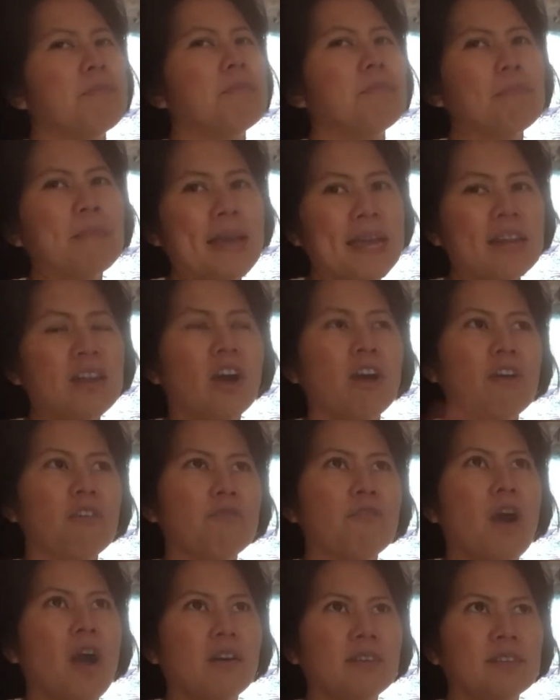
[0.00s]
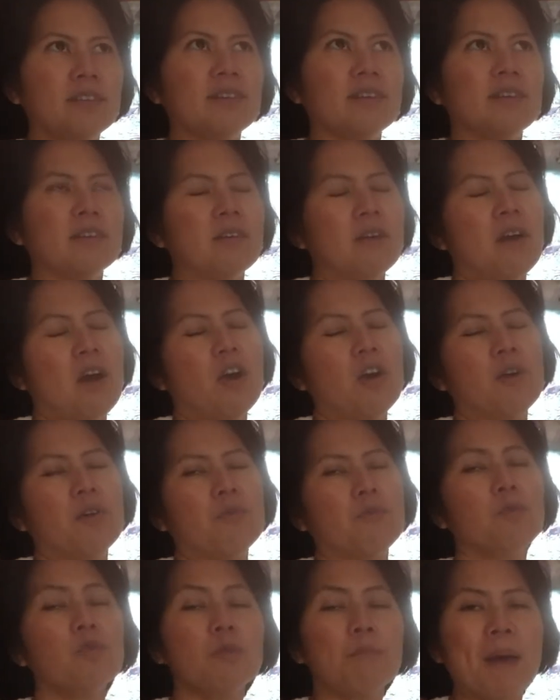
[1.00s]
made of, ours are
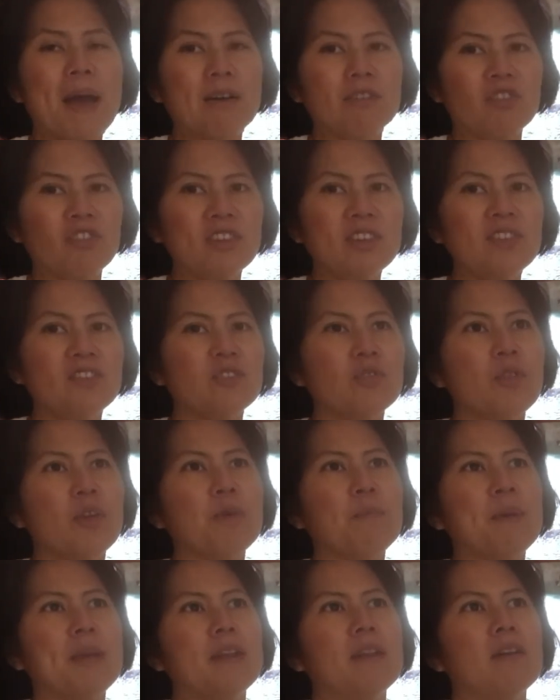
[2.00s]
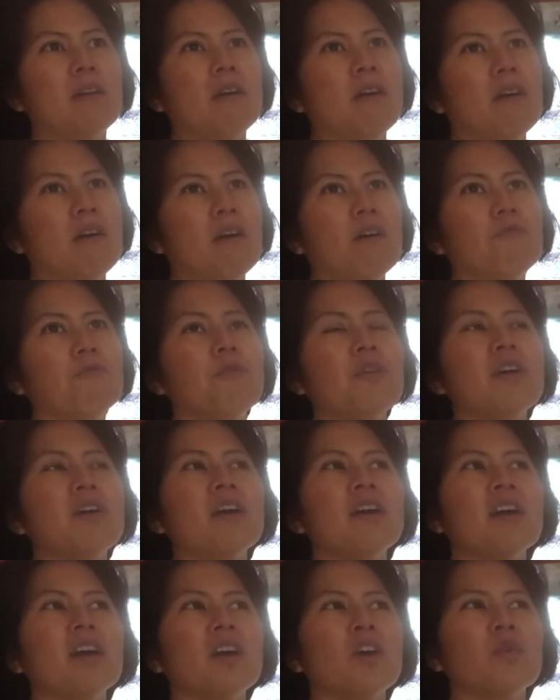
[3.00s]
root pouches, so they're made of
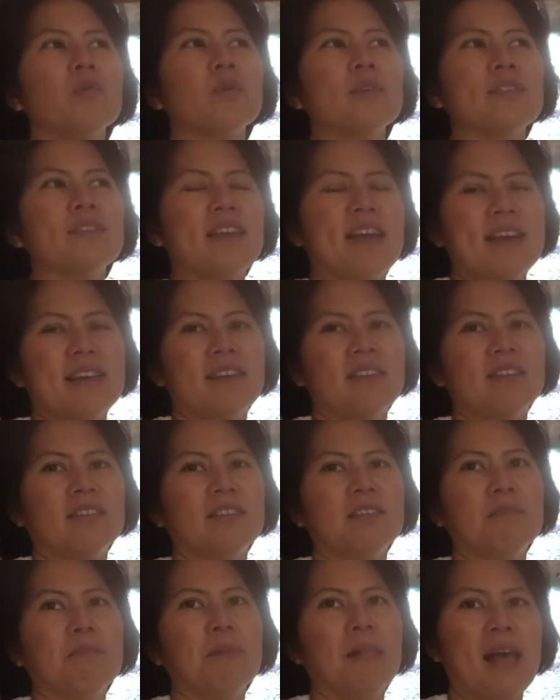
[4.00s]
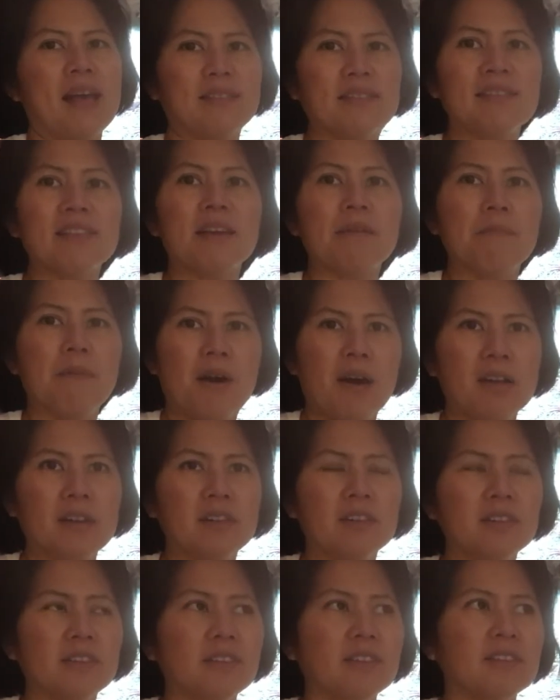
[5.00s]
recycled plastic
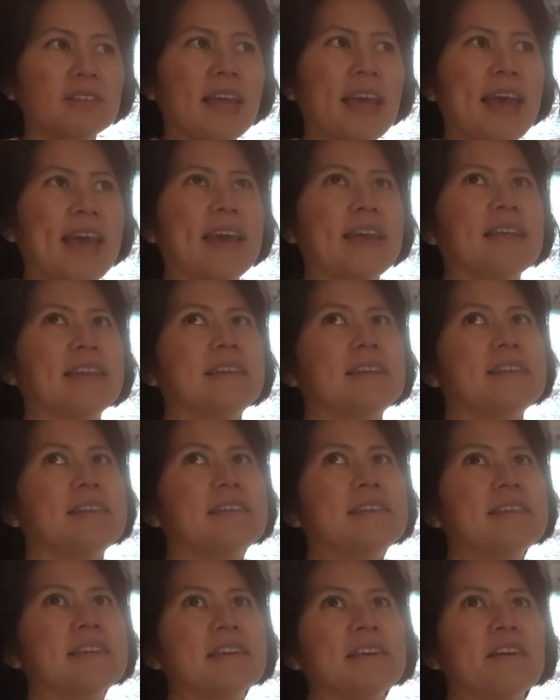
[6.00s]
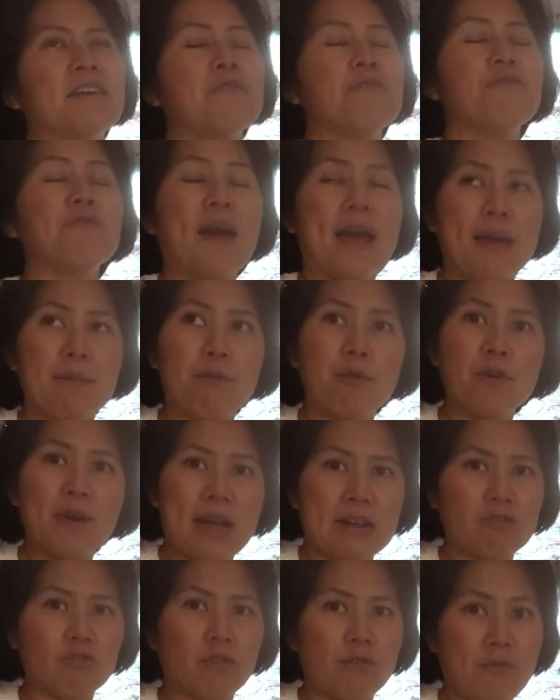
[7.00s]
bottles and fiber,
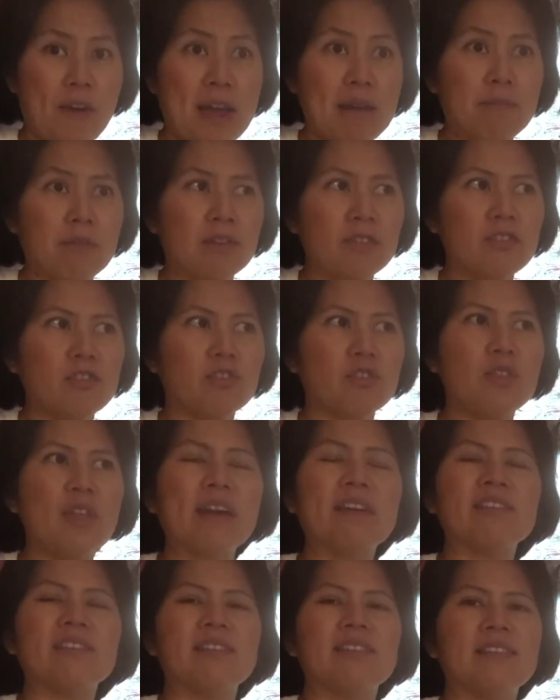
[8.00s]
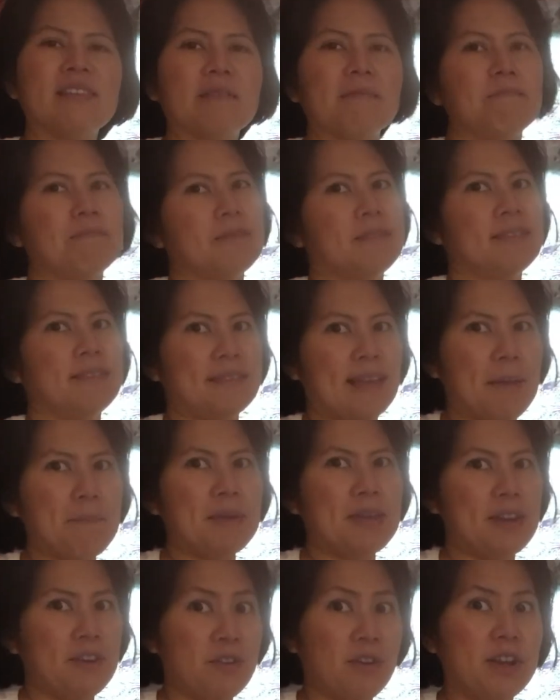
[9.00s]
natural fibers, so they are
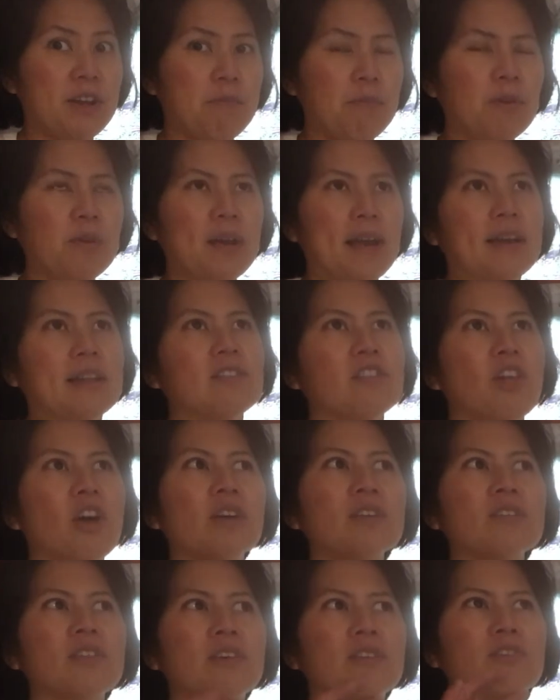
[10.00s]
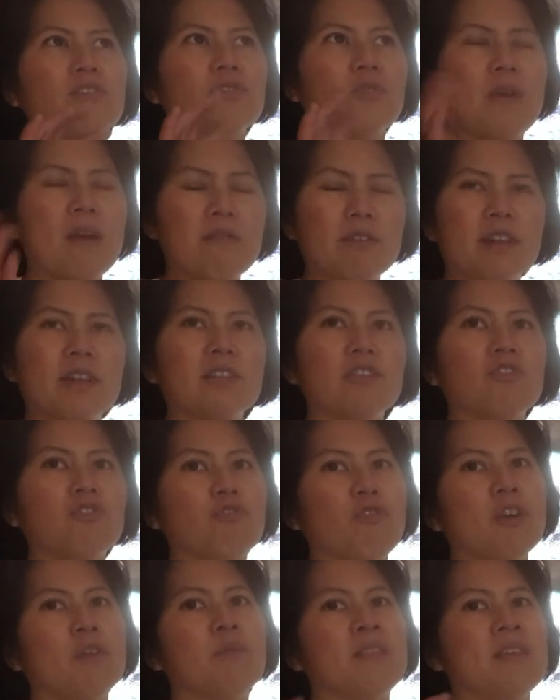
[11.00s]
semi-degradable, and as long as they're surrounded in
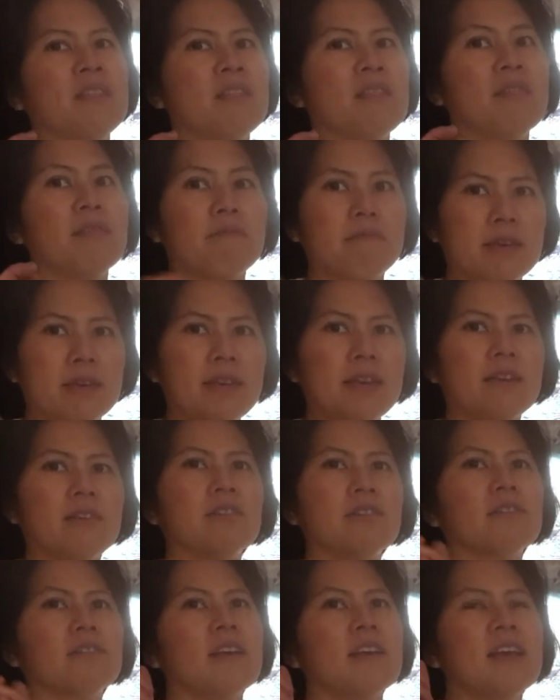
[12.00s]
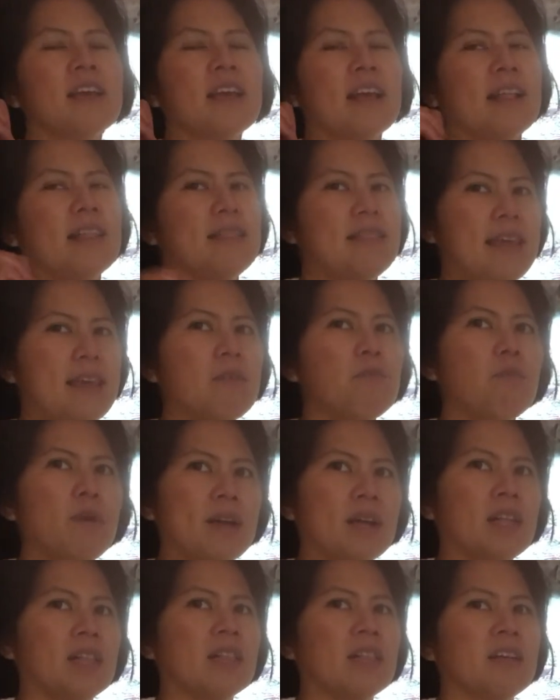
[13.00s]
soil within 3 years, they
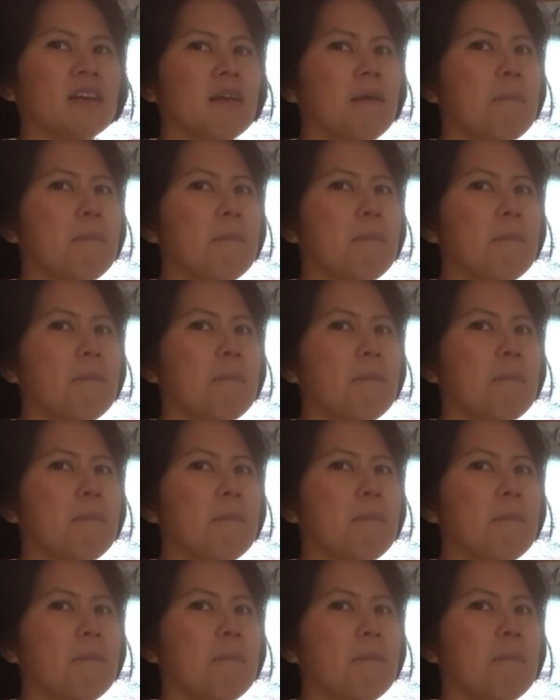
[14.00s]
will